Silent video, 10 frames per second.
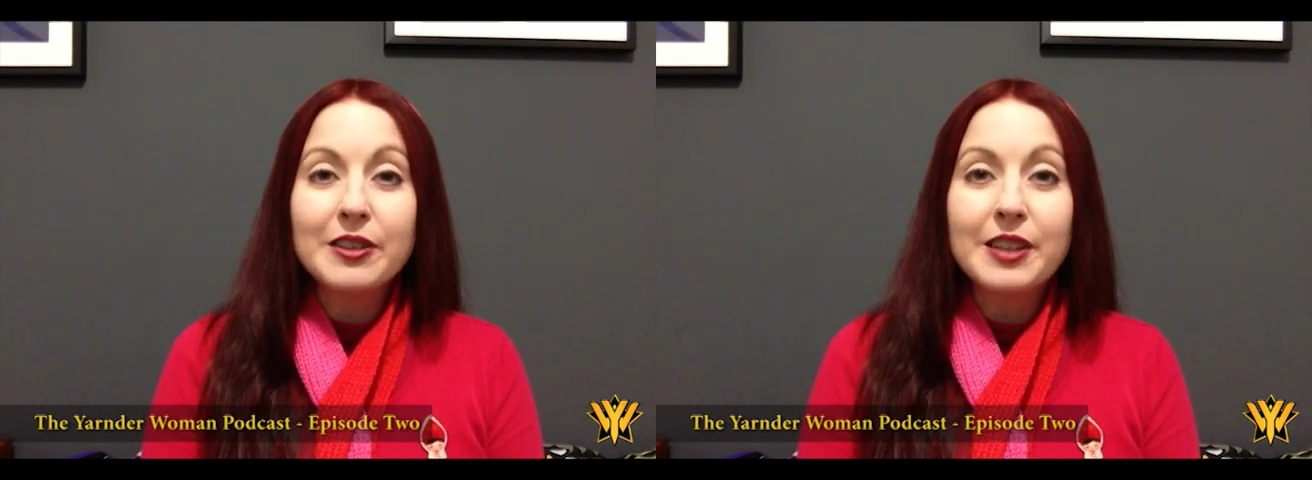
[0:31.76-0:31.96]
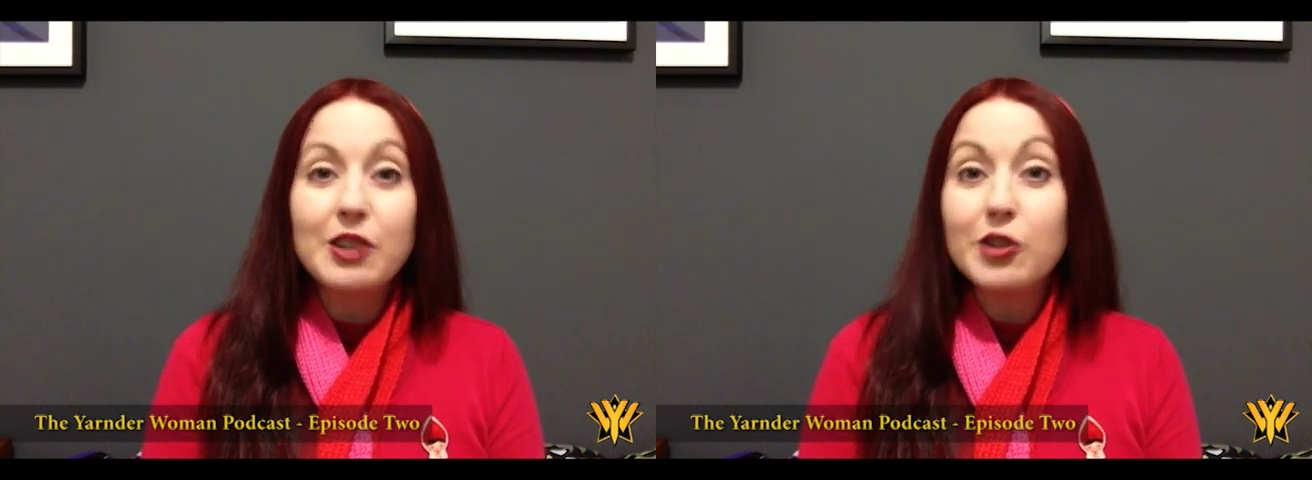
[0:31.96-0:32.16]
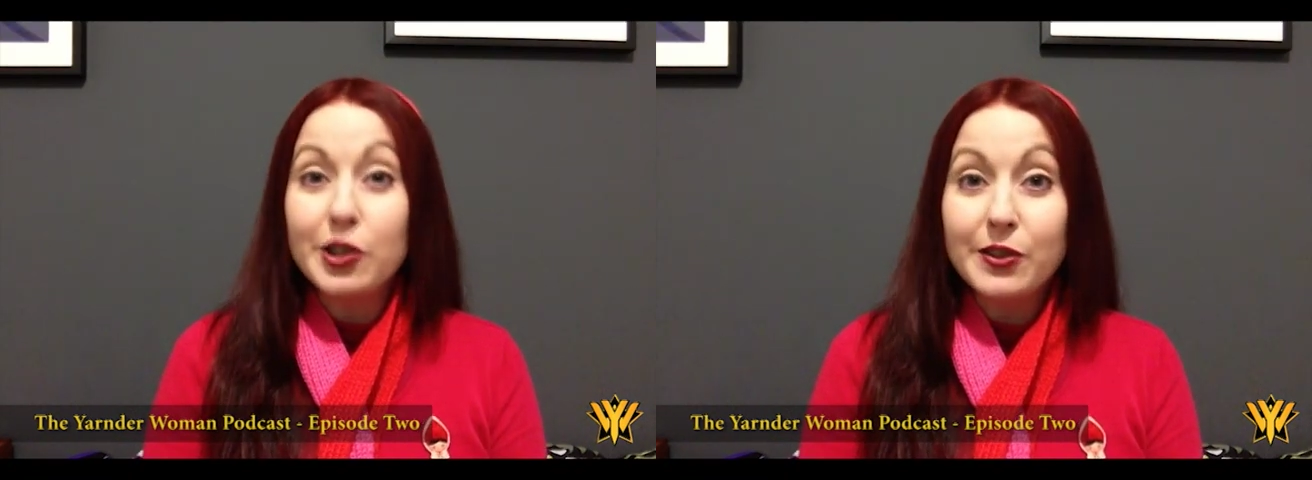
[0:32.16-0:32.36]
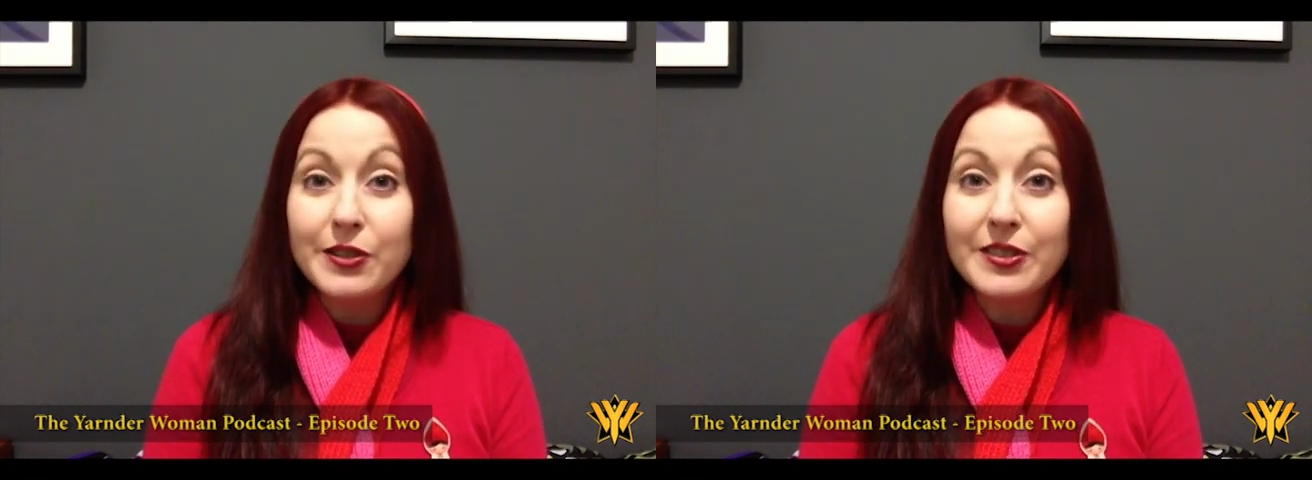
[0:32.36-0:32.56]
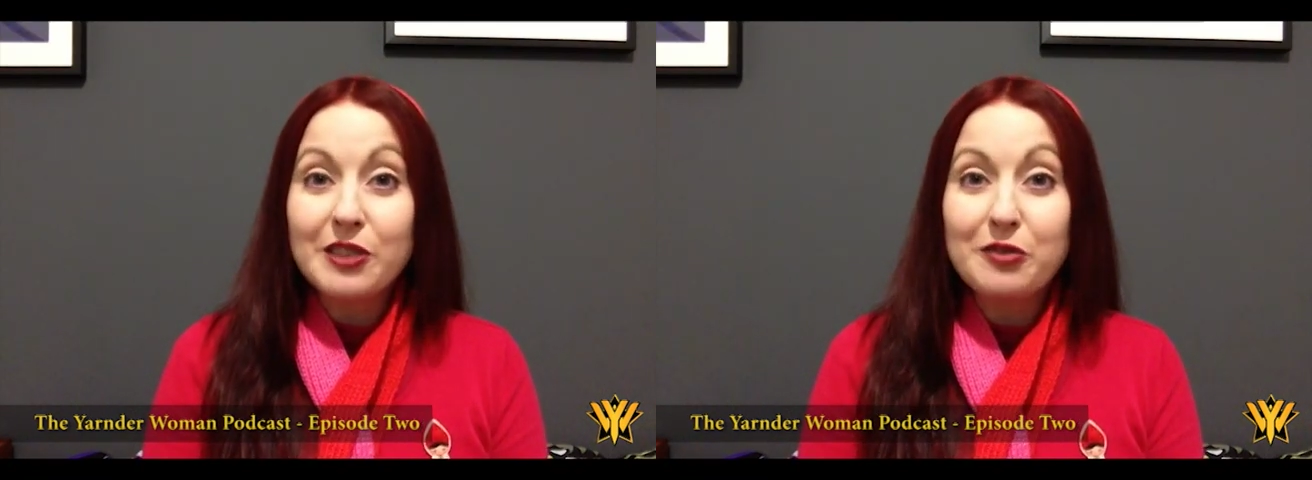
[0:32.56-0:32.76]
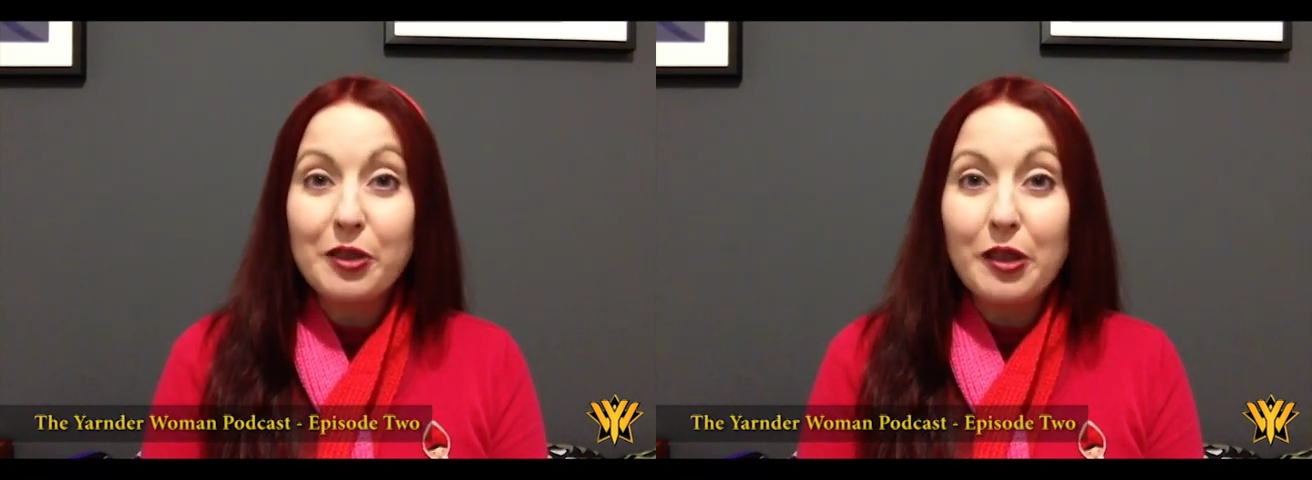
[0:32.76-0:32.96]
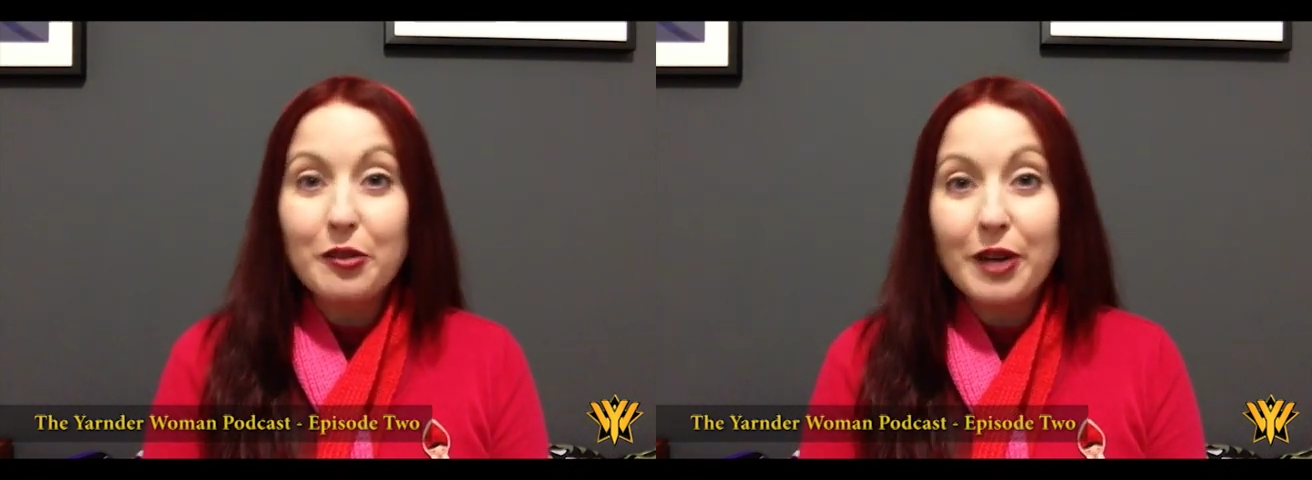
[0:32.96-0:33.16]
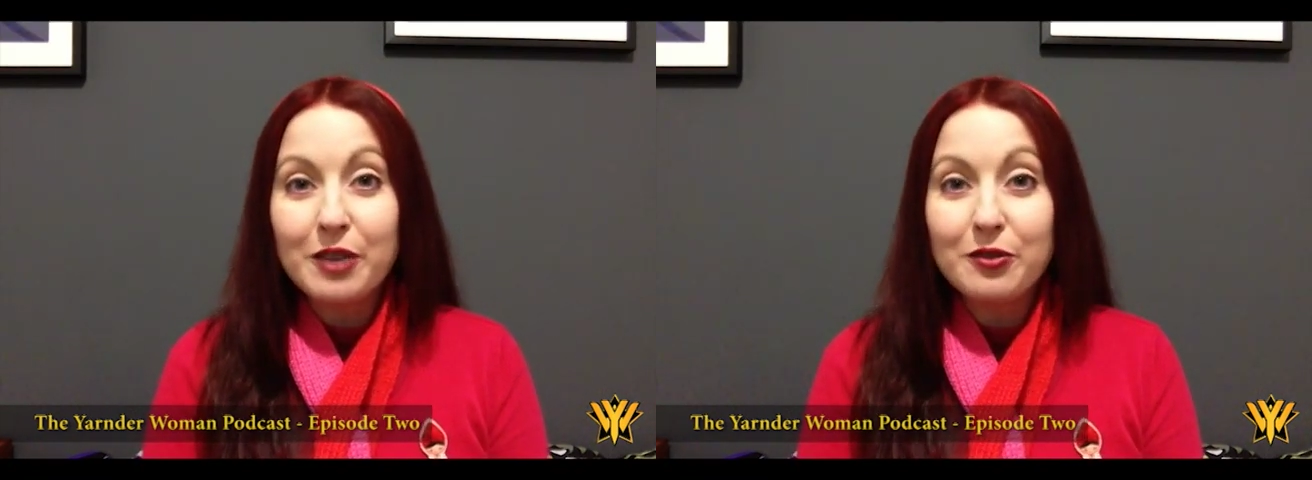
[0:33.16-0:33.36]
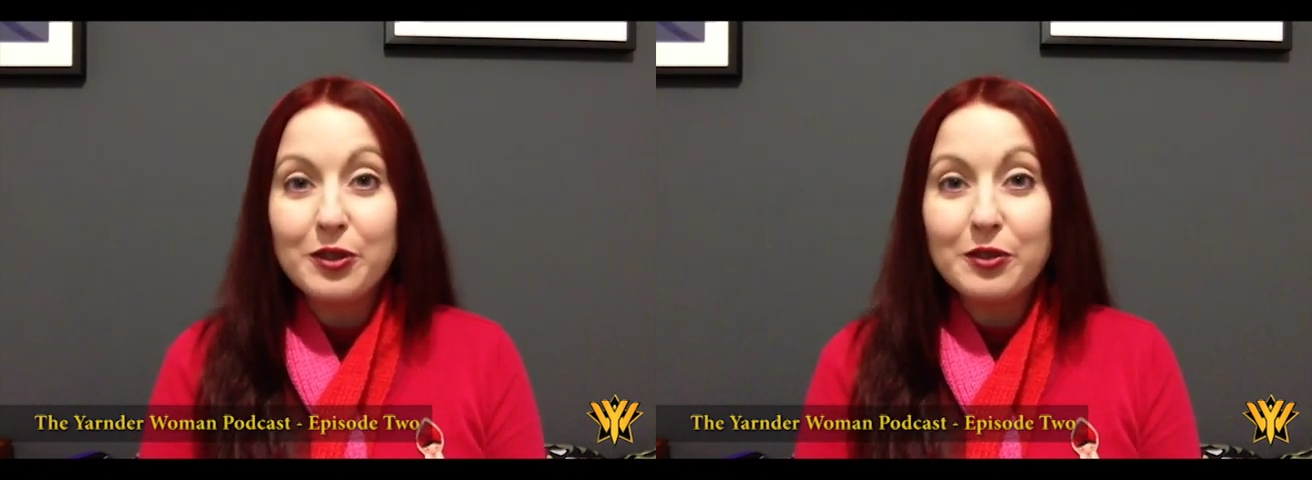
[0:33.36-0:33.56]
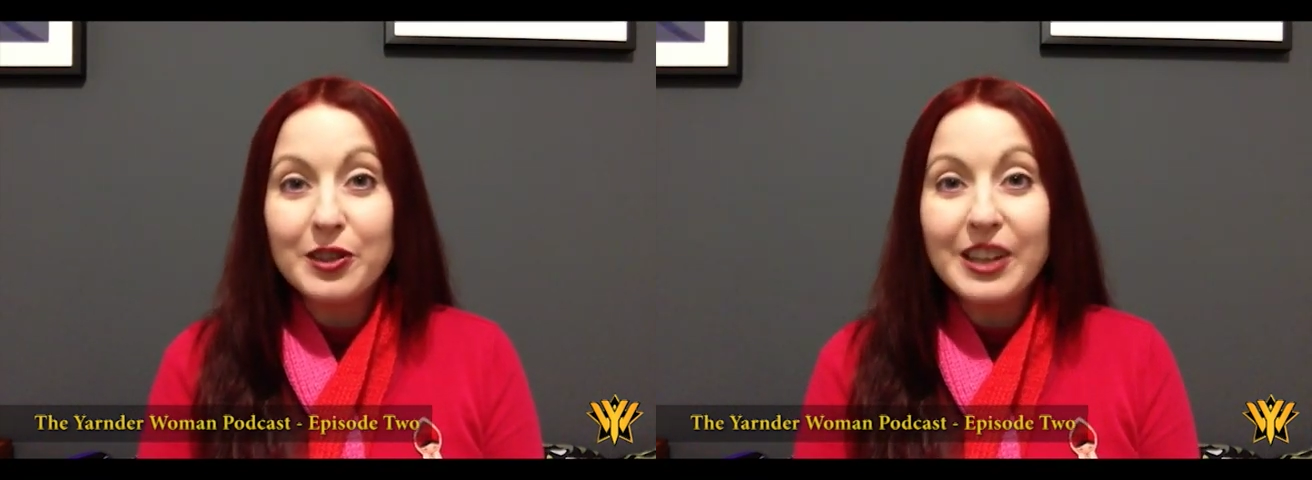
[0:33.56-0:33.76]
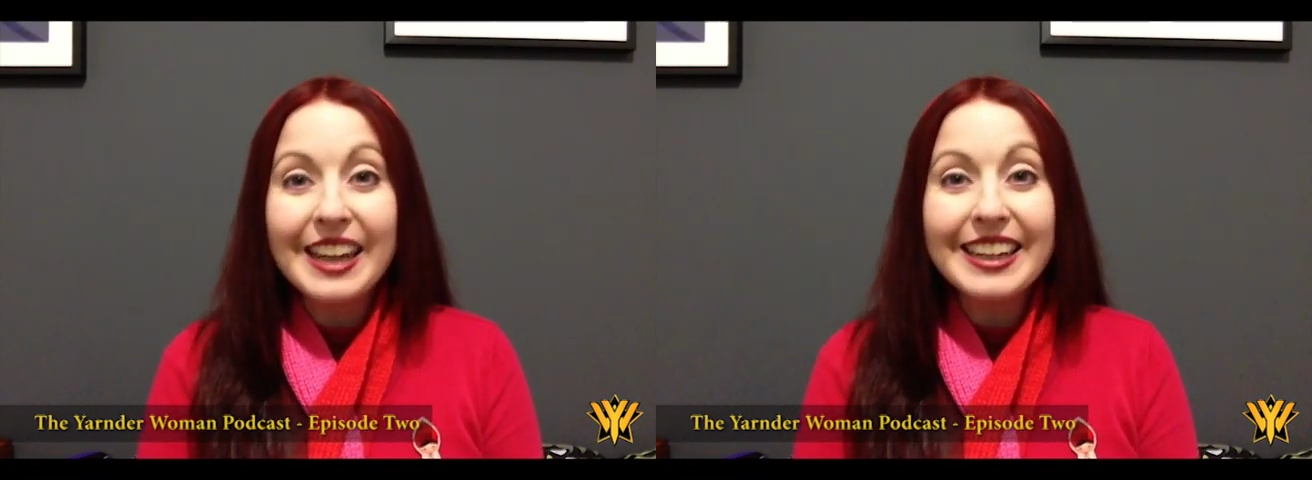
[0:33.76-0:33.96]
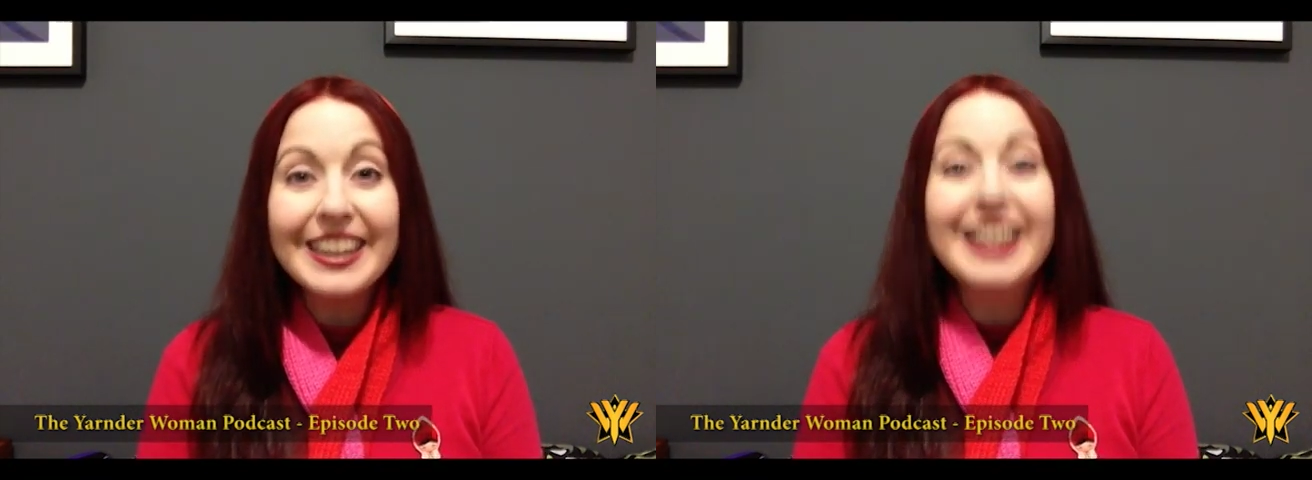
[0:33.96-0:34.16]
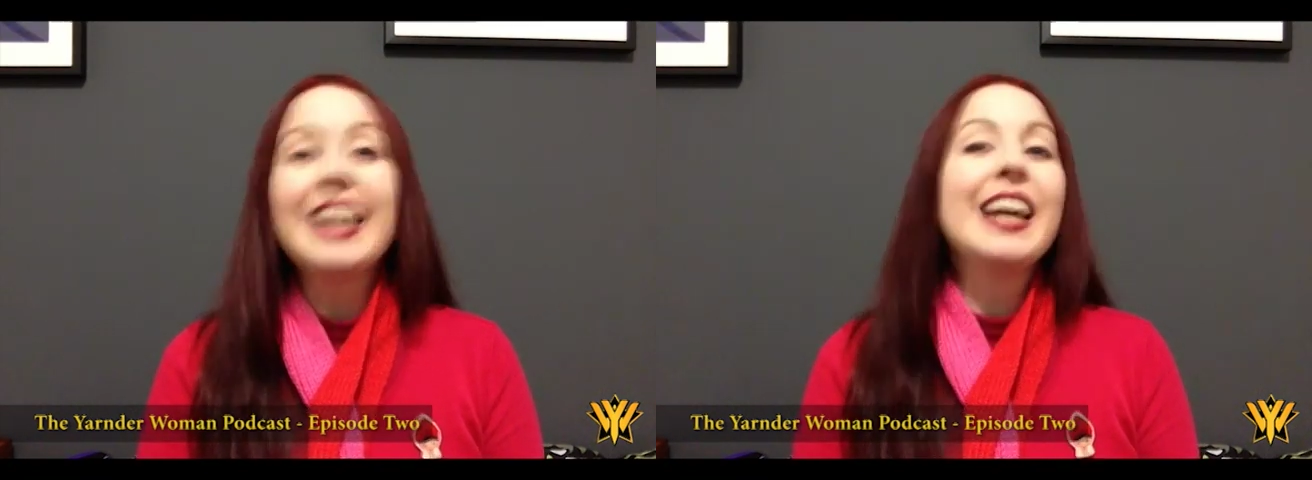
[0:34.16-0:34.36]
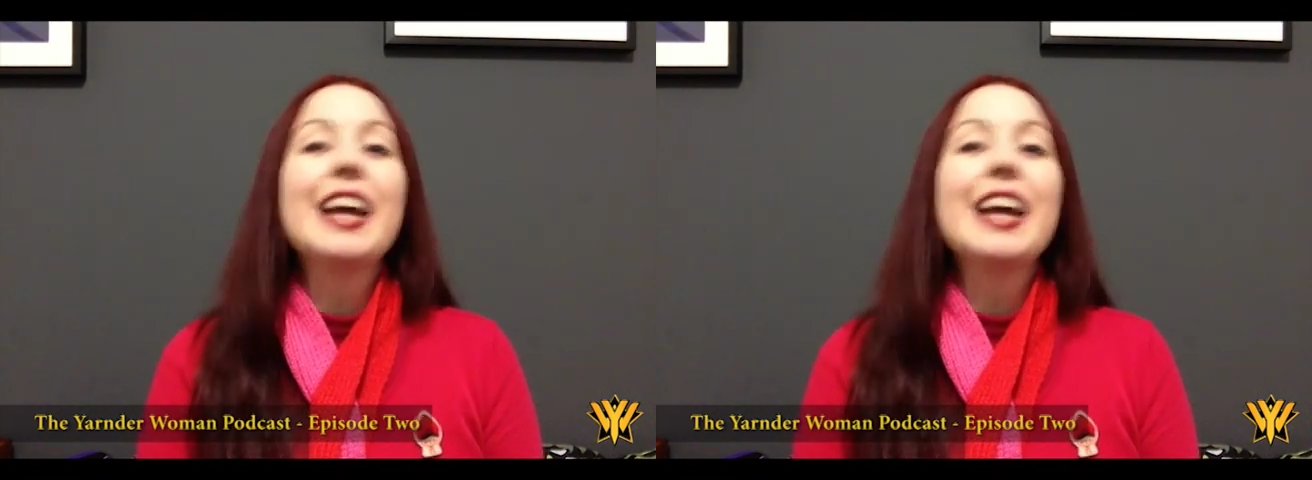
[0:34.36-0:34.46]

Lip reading: Introduce yourself on the thread if you feel like it,